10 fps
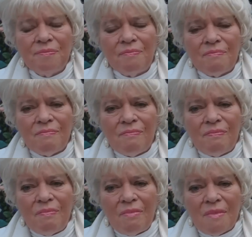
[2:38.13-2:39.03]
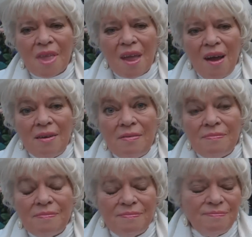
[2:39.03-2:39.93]

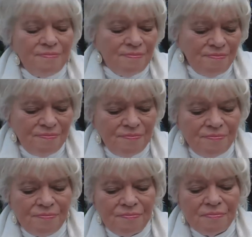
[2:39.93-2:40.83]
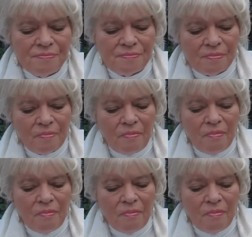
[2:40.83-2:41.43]
(silence)